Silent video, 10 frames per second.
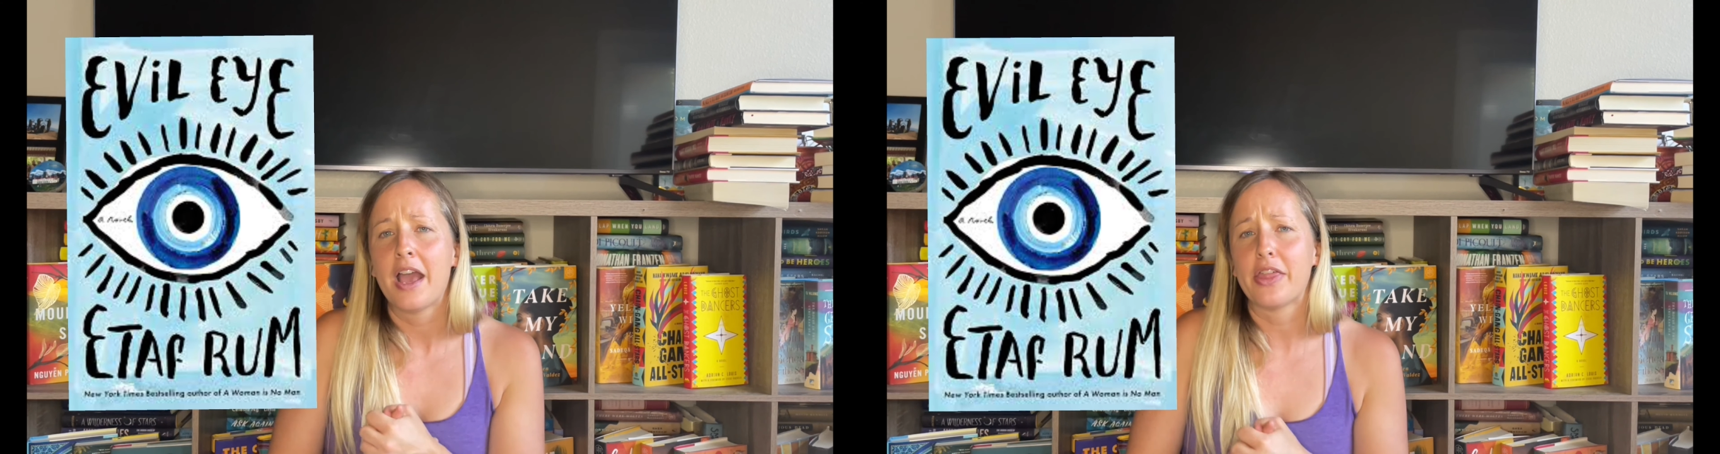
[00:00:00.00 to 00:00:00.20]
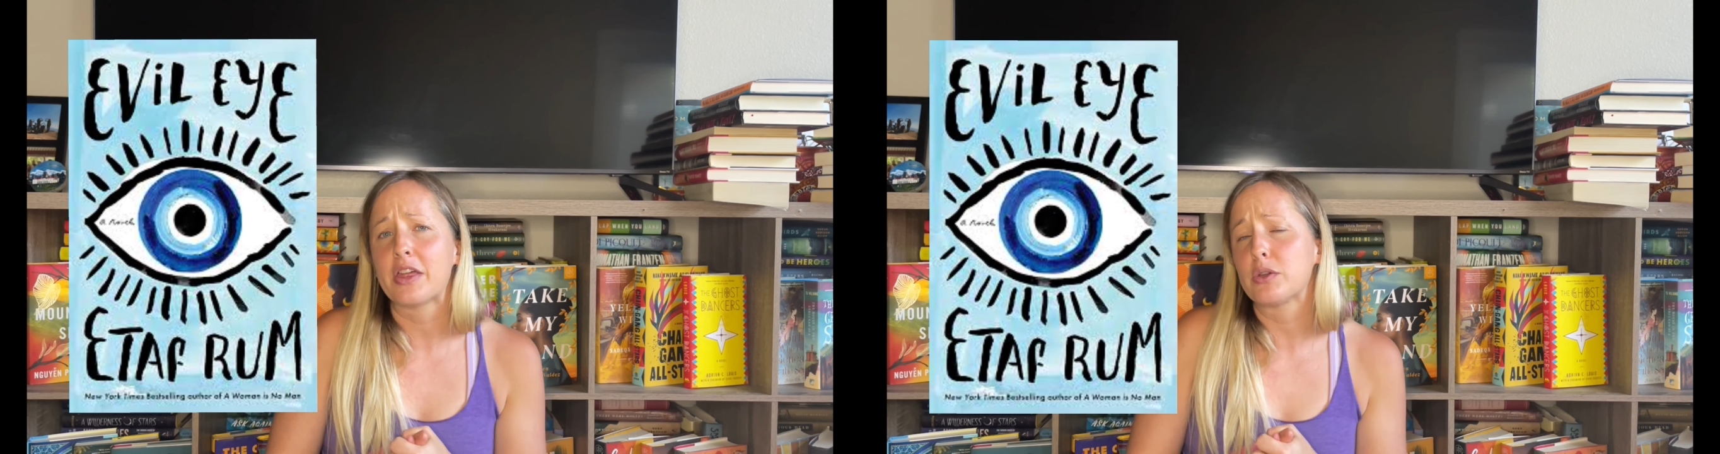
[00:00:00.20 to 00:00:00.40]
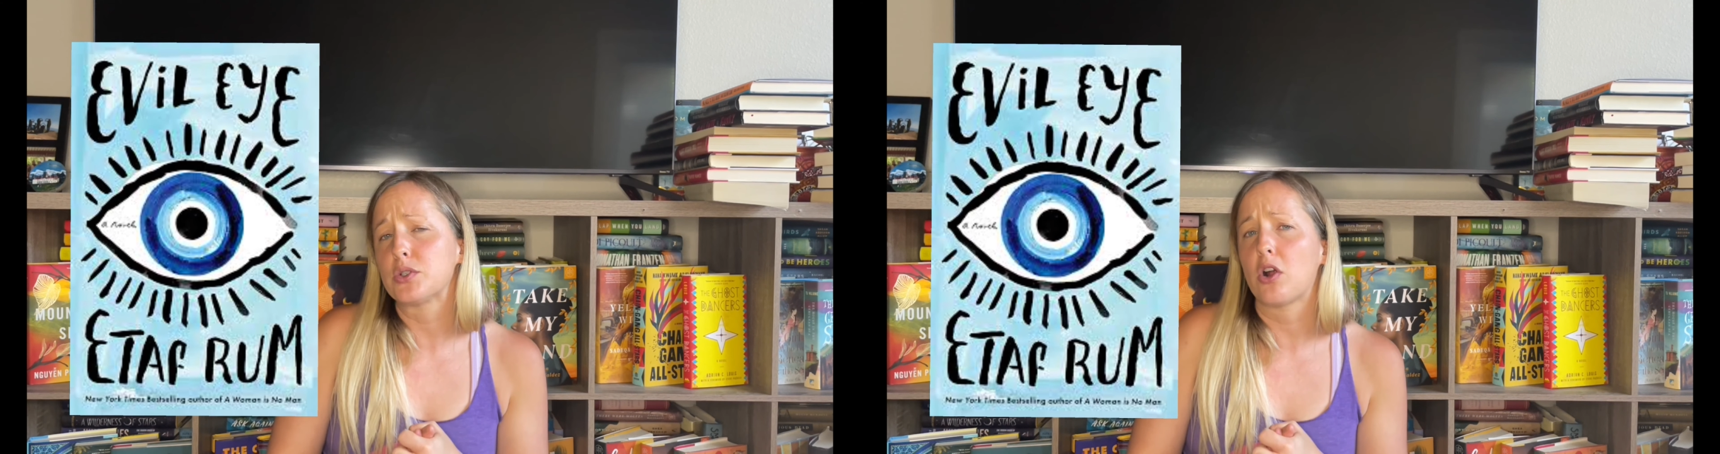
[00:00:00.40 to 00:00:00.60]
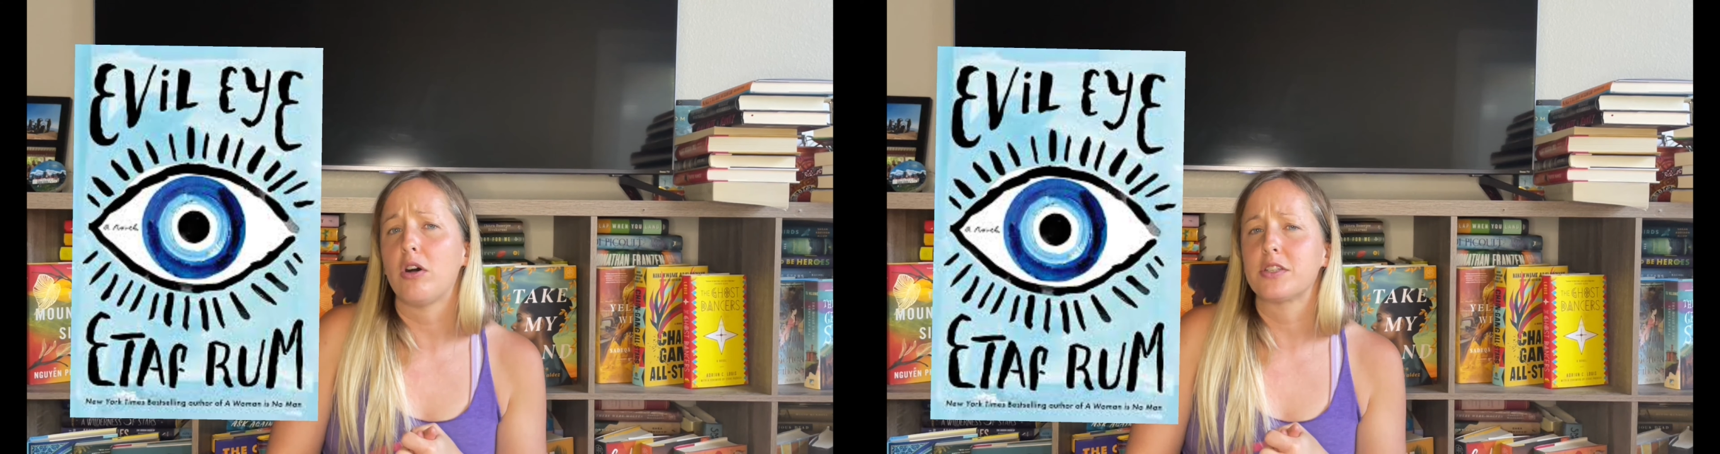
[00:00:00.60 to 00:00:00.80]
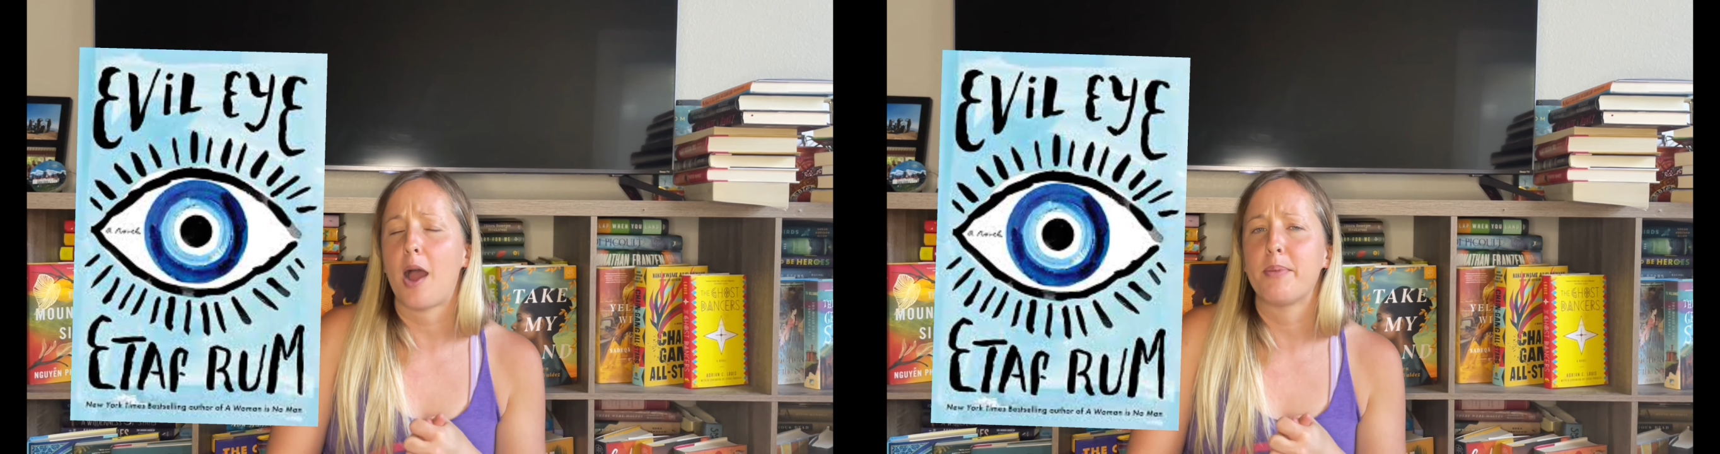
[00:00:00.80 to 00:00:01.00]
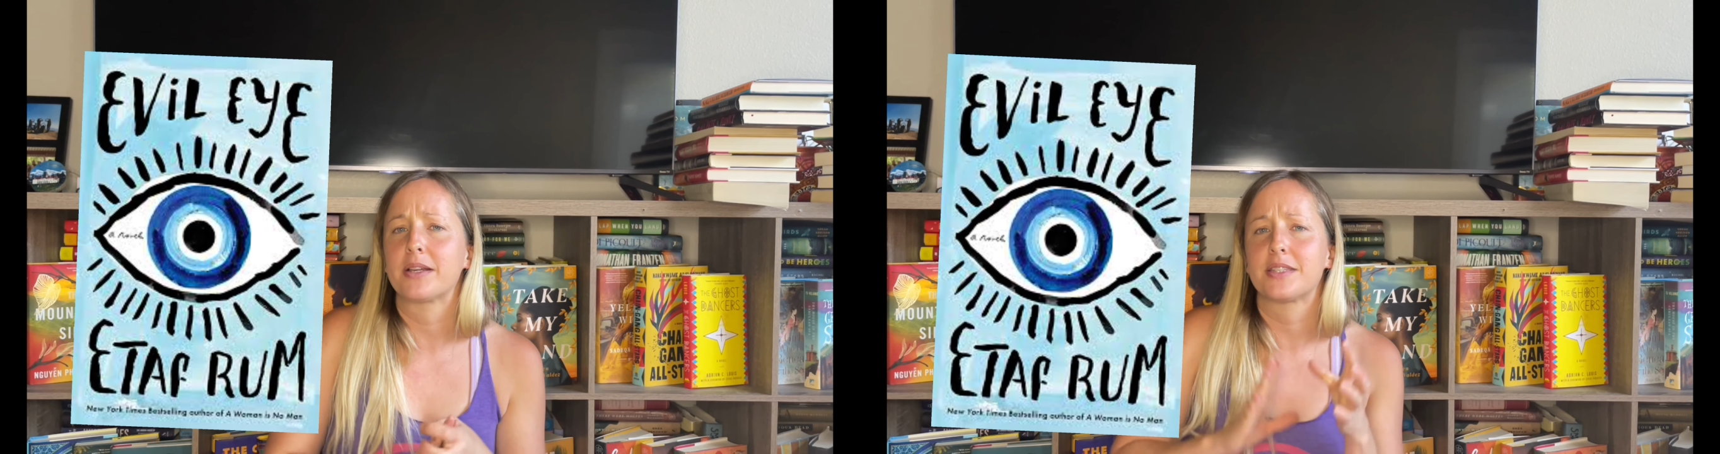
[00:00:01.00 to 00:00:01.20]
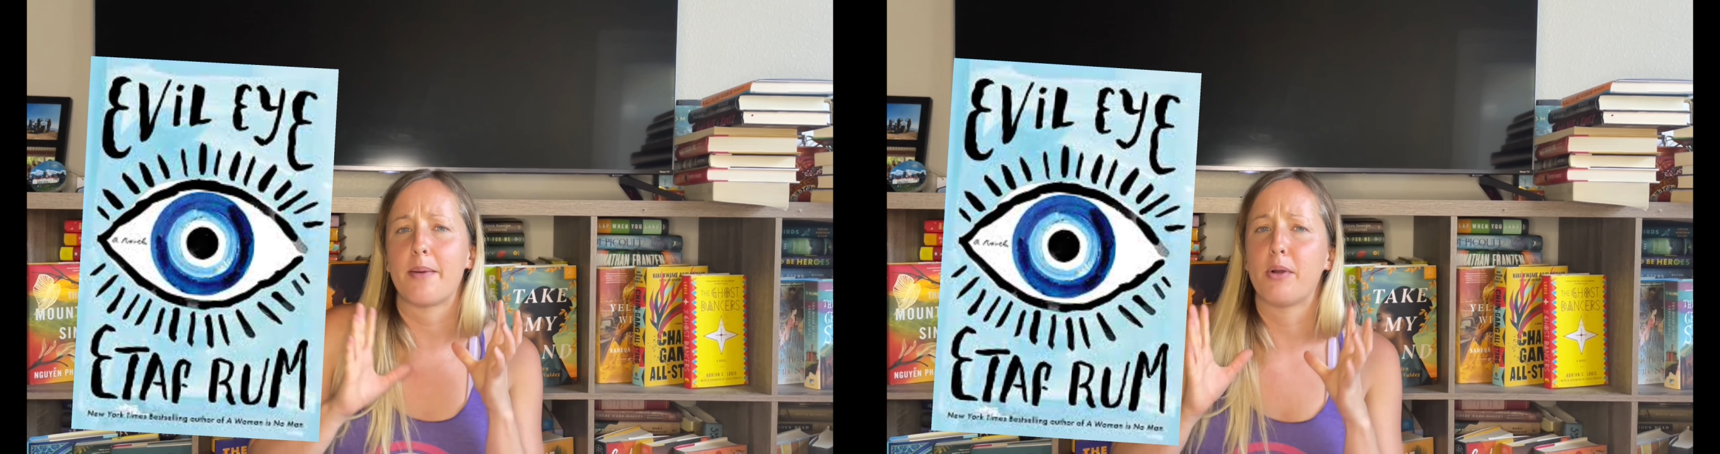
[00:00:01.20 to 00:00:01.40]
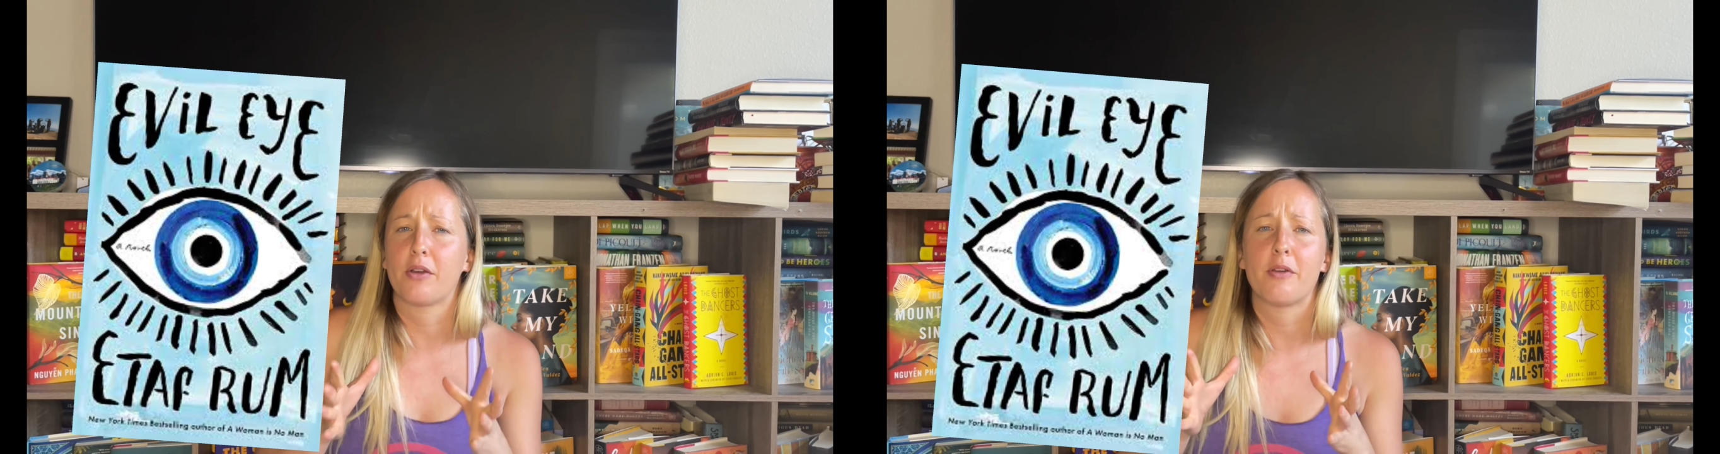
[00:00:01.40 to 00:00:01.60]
I think those are all topics that Book of